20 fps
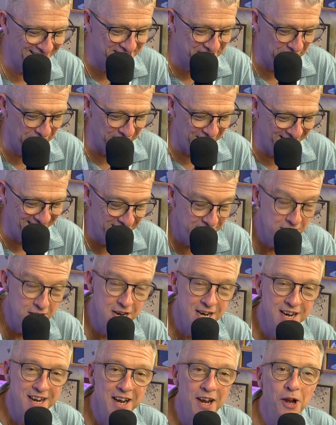so
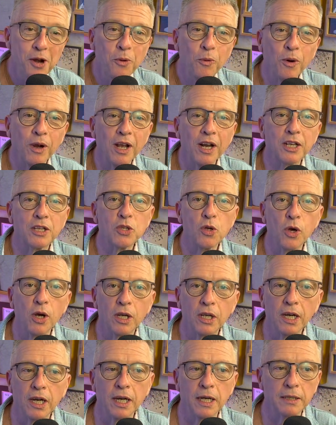we're going to
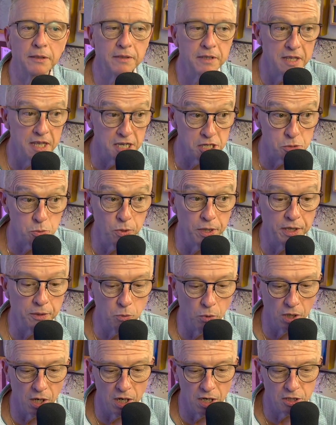talk this week,
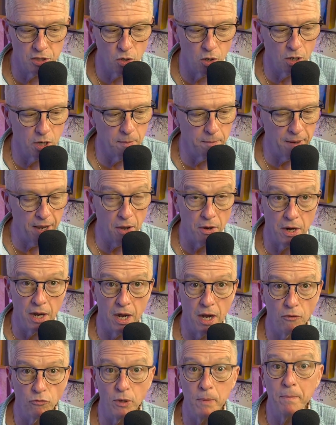we're going to talk
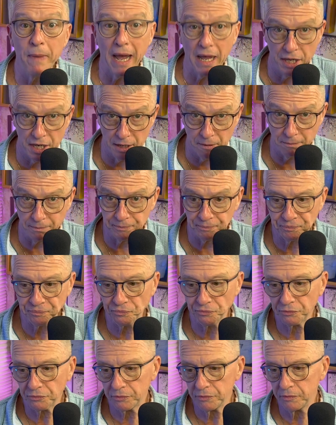about rebellion
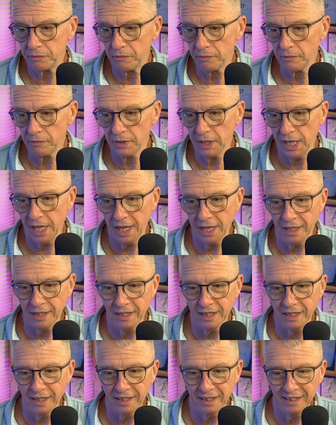and
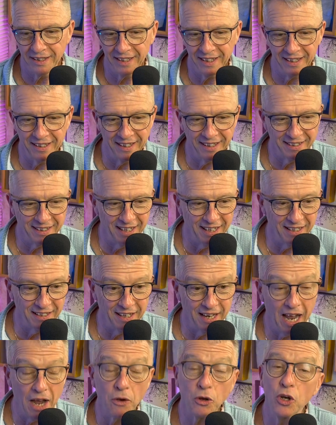uh, and
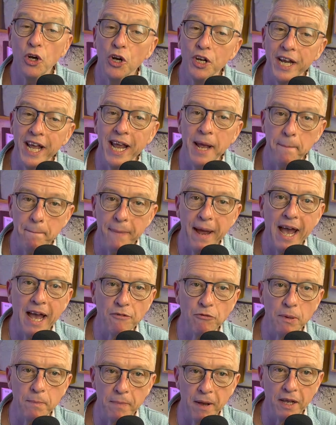and how good and
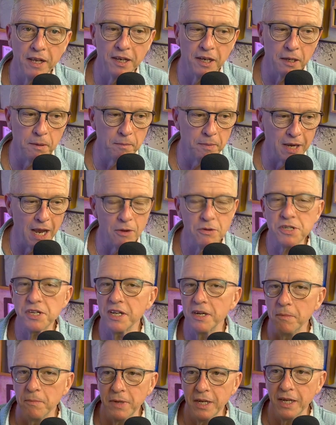bad rebellion can be. I was
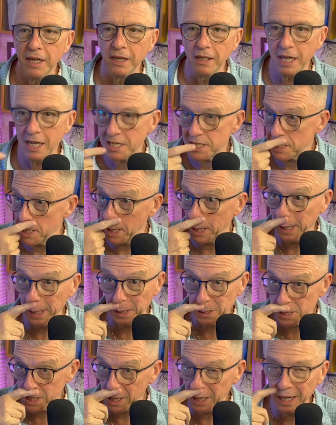in a meeting last night.
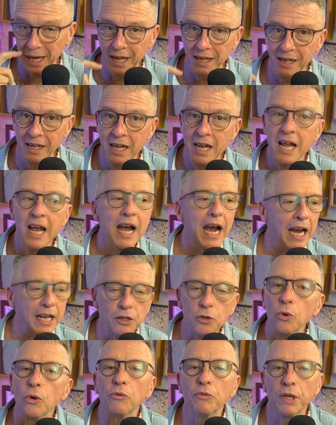As I I, I
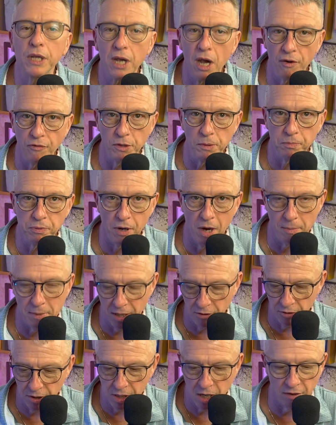do a recovery. Pro, I'm in
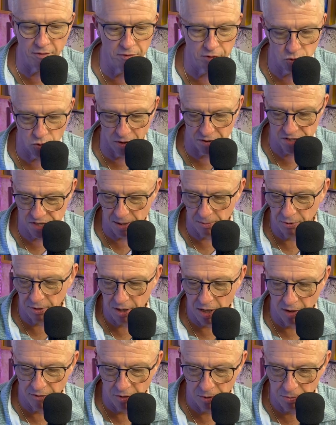a recovery twelve step
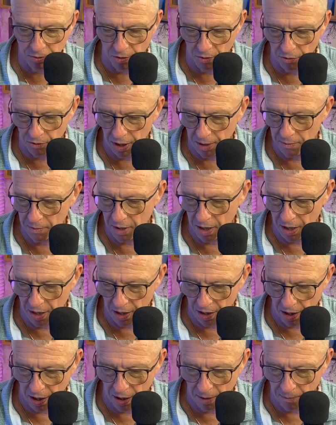recovery program,
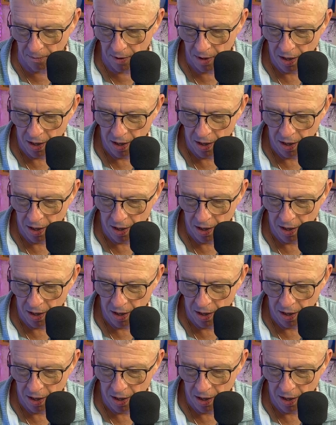and um,